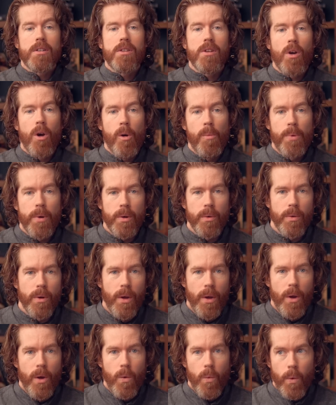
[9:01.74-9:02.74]
the open
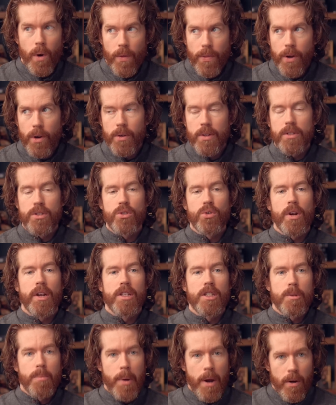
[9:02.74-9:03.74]
where there is
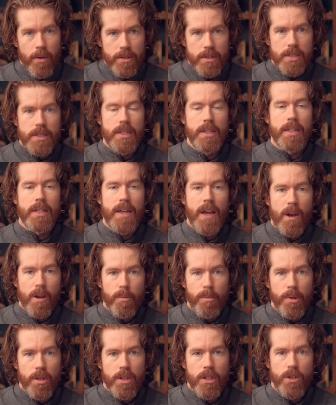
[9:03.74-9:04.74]
transparency and
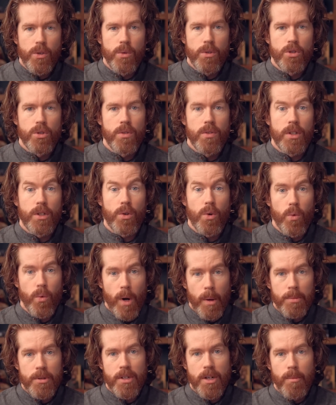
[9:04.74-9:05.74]
accountability to ensure that
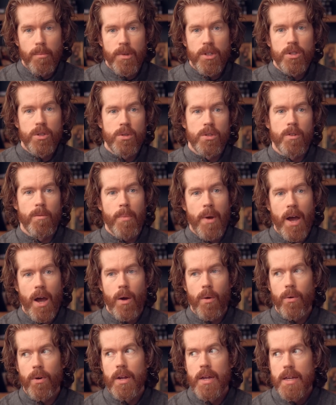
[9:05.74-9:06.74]
corruption and misuse of
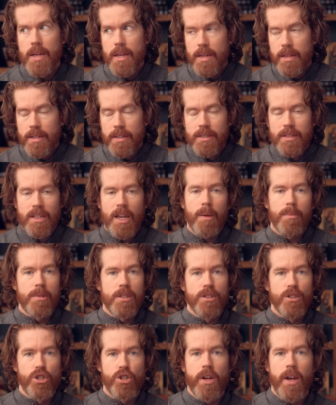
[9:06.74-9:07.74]
power is kept
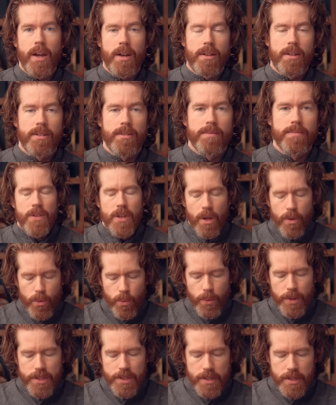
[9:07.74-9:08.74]
in check. The other
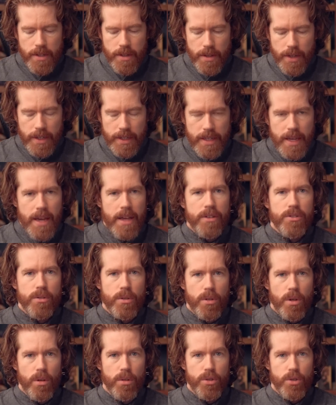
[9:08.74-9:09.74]
reason that cancel
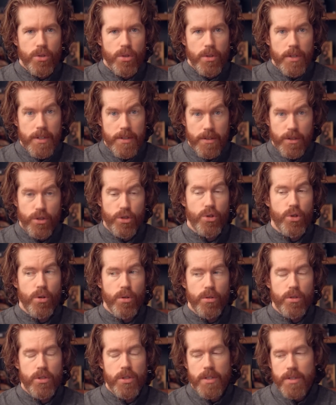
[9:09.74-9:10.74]
culture in the
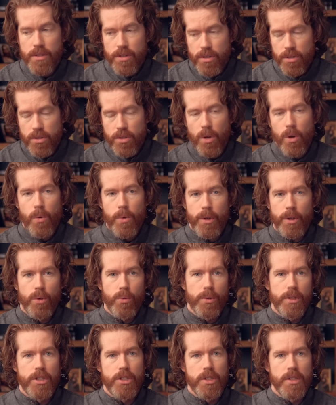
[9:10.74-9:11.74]
church is so
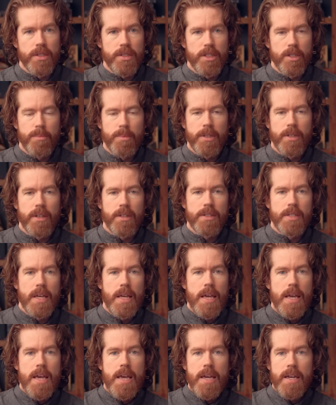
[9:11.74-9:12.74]
egregious is because
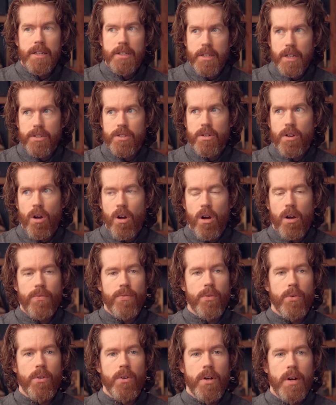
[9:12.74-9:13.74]
it doesn't
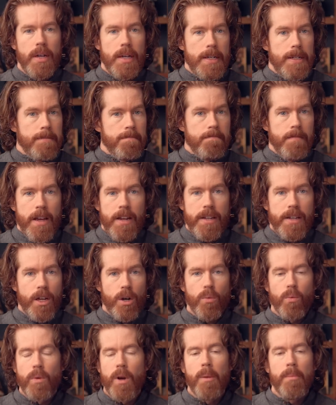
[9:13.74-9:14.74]
offer any kind
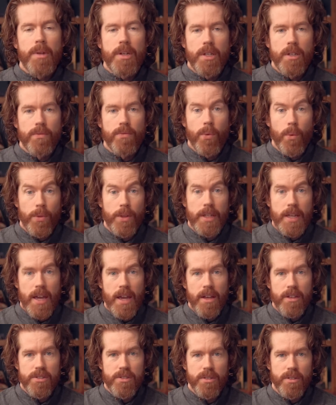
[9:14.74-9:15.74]
of remedy for the
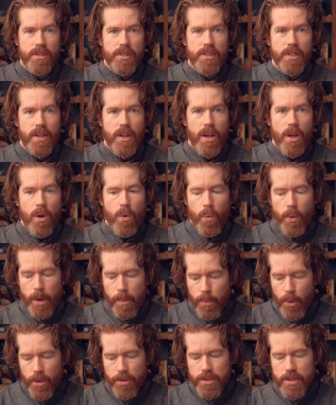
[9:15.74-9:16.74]
canceled. When a
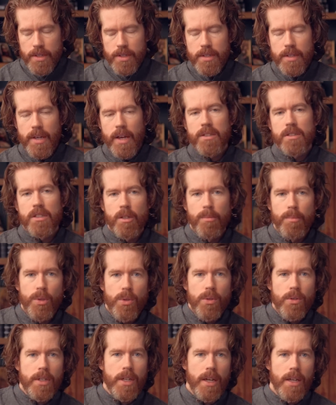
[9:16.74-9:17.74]
person is
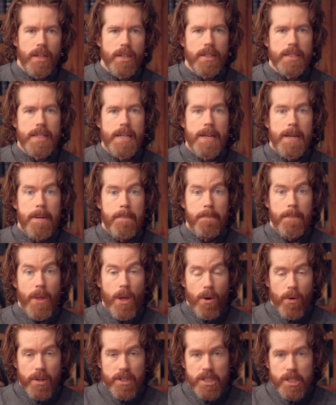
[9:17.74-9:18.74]
excommunicated, they
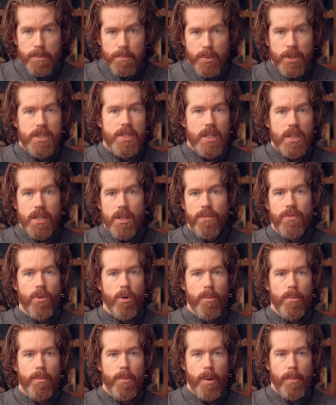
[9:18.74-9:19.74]
are explicitly
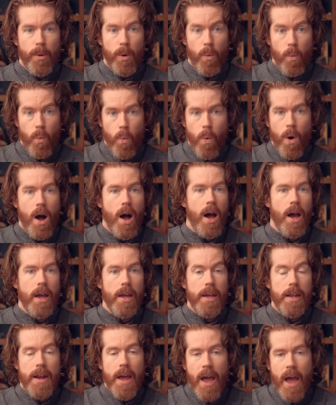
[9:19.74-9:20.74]
informed about why
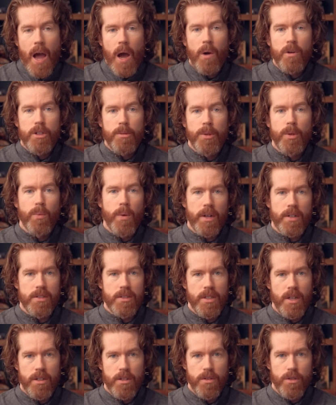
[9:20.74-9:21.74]
and how to be
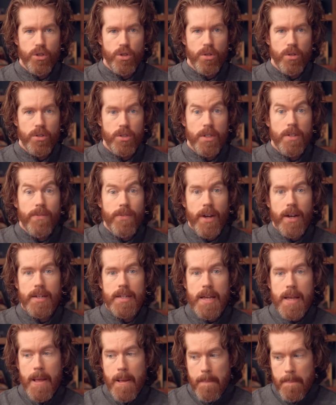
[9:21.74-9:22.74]
reconciled to the church. In fact,
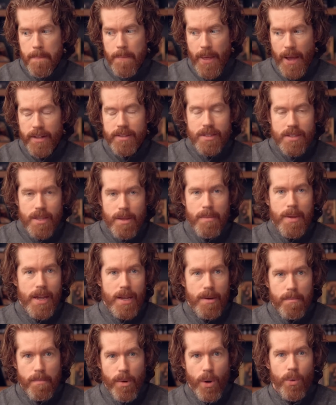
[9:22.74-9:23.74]
that's the
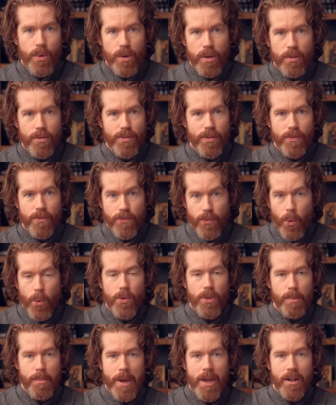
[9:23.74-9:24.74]
main motive for
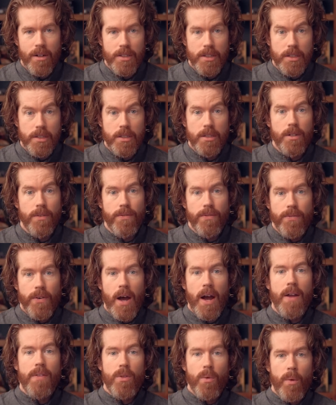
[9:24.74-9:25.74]
the penalty, to
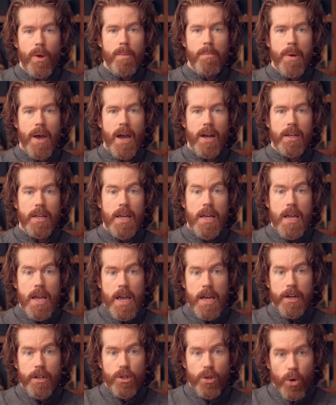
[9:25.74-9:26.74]
define the way back
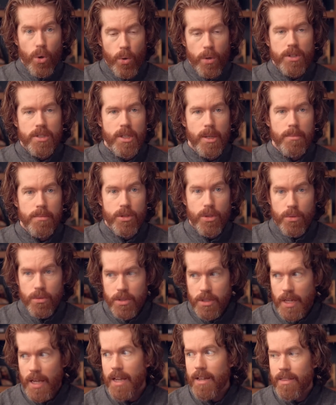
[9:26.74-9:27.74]
and encourage them to
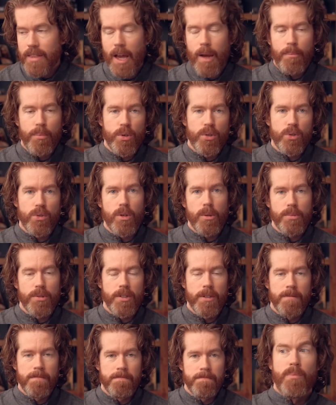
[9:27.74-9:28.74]
take that
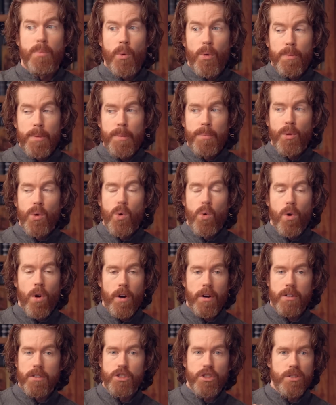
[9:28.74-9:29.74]
prescription. But with people who
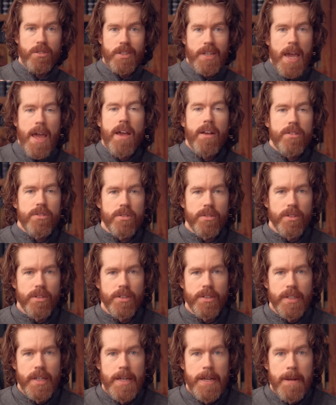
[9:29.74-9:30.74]
are just
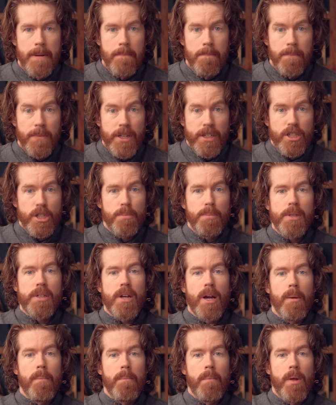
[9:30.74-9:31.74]
canceled, they just
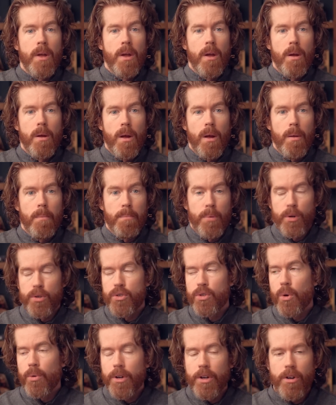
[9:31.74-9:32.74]
become
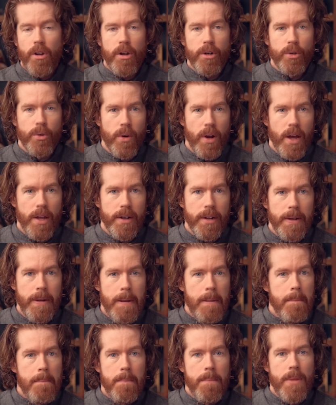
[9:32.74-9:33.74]
persona non grata.
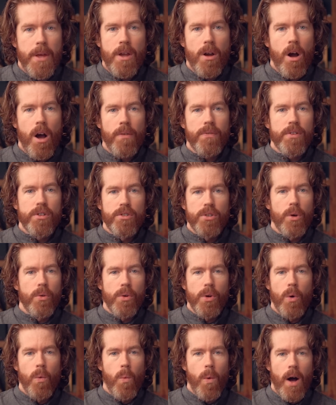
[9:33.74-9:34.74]
They often don't
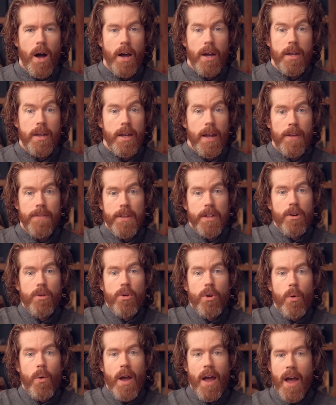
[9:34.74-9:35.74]
know why, and they don't
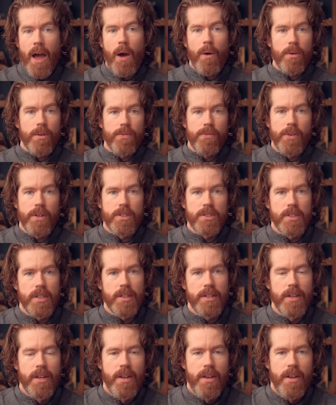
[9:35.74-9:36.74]
know how to fix
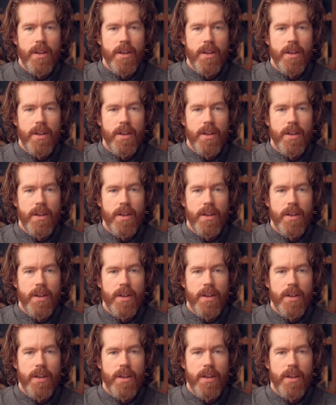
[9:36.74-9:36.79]
it.